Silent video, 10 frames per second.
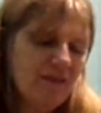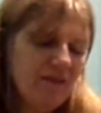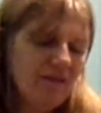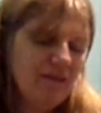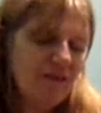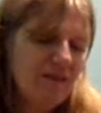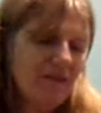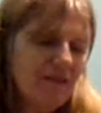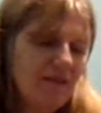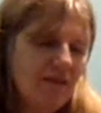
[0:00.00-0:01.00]

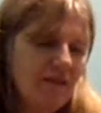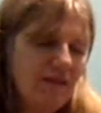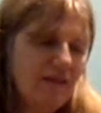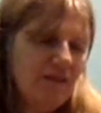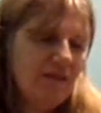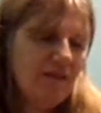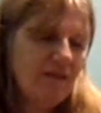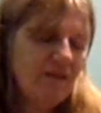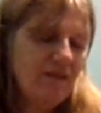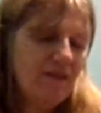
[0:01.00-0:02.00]

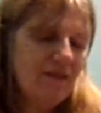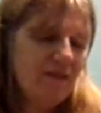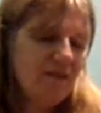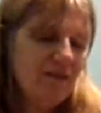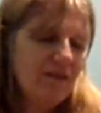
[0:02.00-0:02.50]
No one is speaking in this clip.